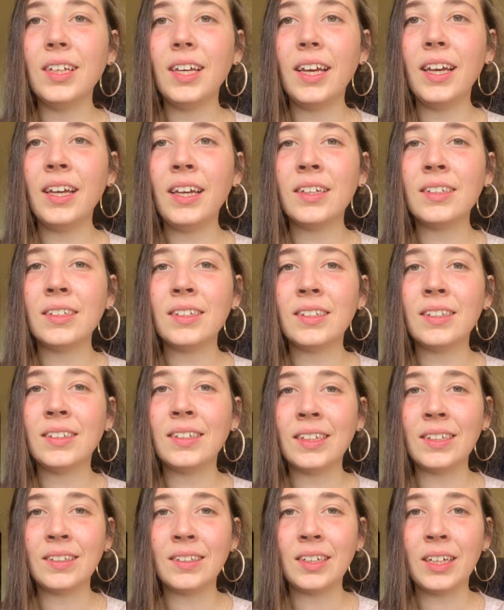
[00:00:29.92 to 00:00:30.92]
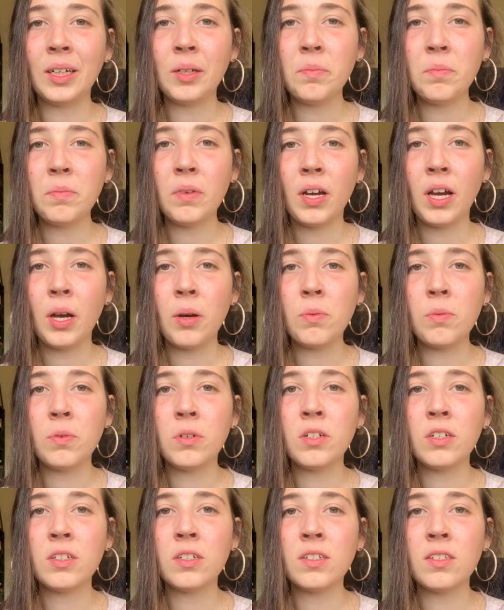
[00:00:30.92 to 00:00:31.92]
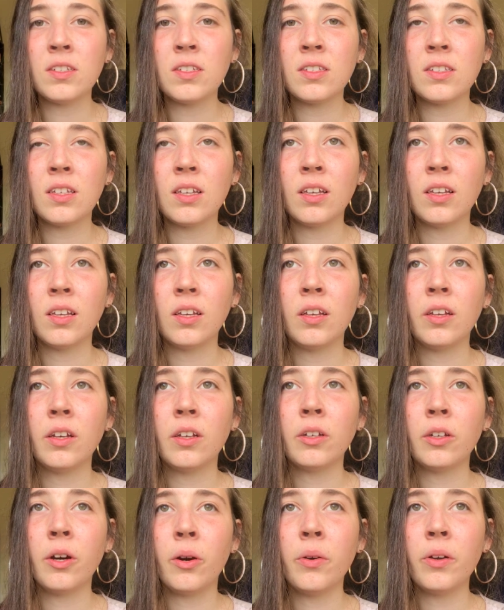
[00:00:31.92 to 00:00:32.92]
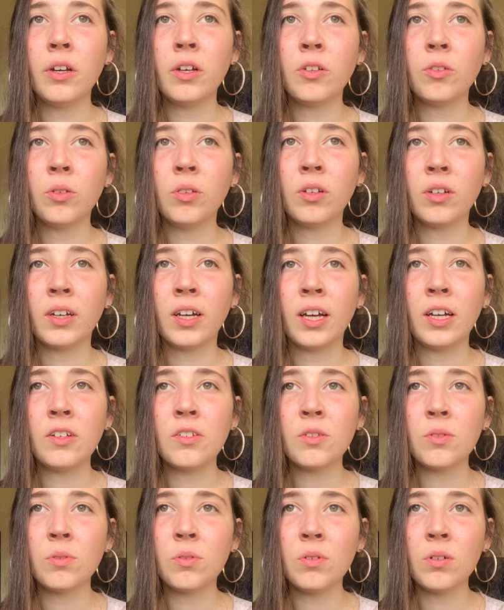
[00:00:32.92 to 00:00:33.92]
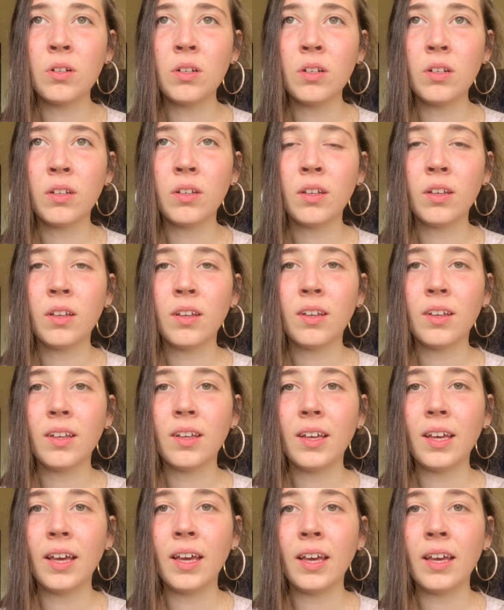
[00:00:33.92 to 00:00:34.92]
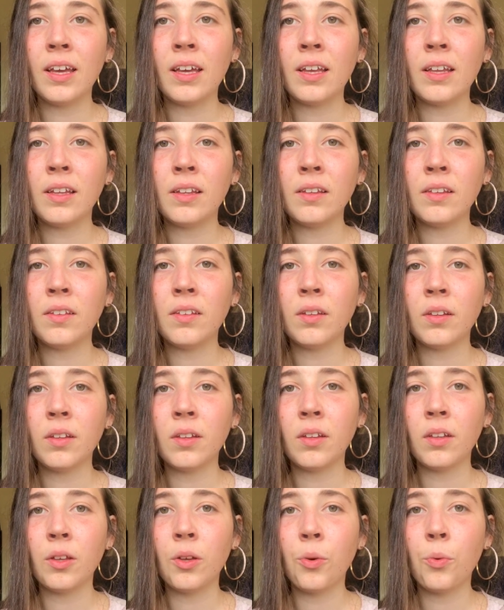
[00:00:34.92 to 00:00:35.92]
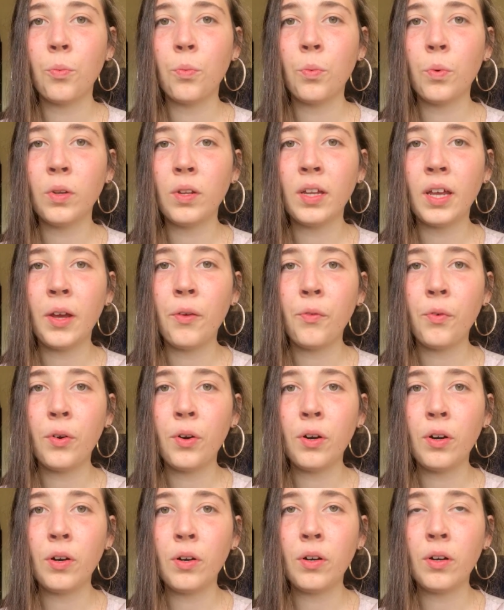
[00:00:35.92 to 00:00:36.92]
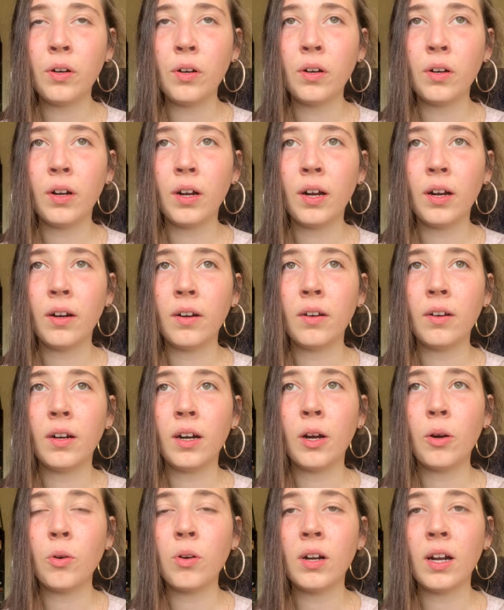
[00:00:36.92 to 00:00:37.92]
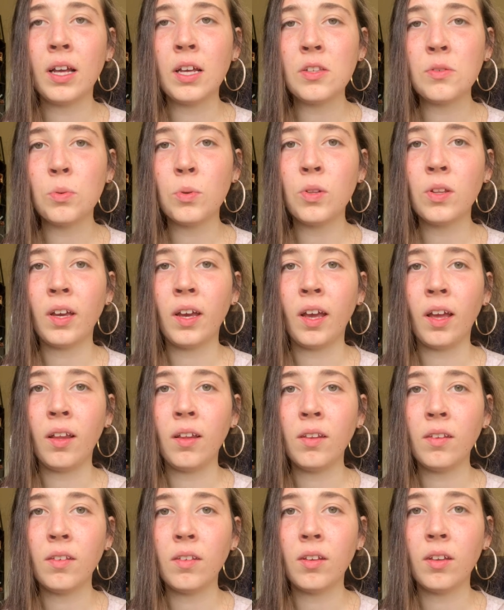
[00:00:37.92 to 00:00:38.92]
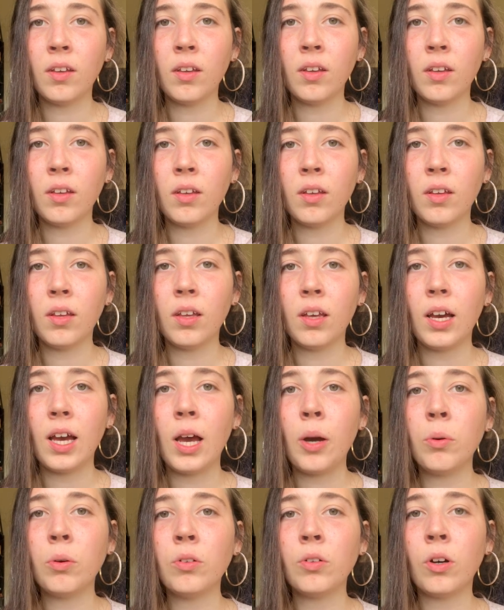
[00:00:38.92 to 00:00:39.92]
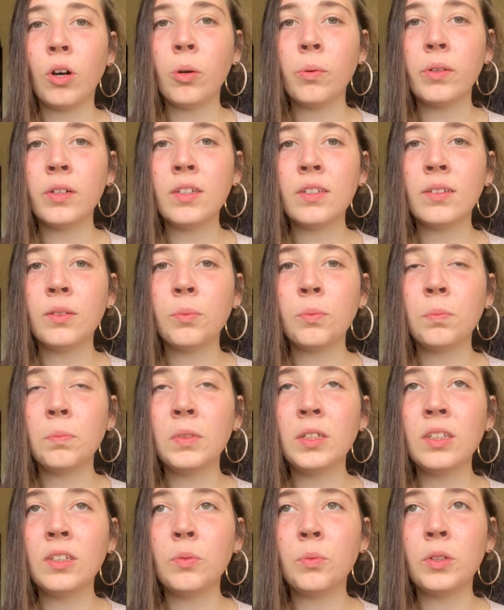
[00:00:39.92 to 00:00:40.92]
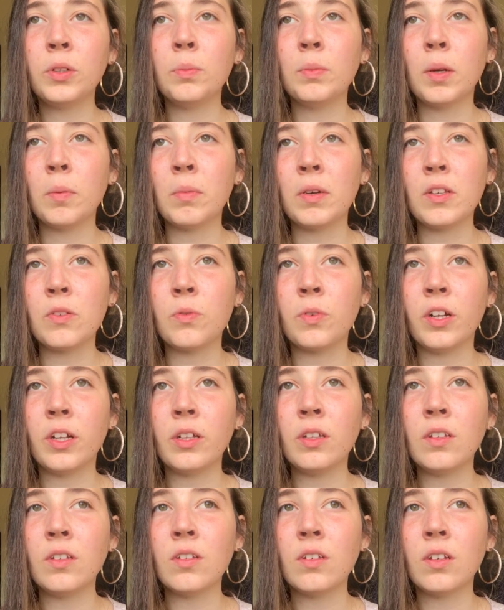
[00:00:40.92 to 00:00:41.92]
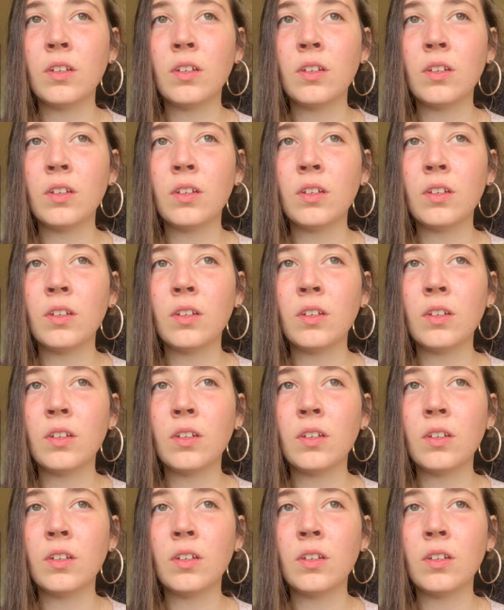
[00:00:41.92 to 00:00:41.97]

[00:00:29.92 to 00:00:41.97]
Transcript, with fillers: and at that time I was going to the high school and whenever our class would end I would always meet with my best friend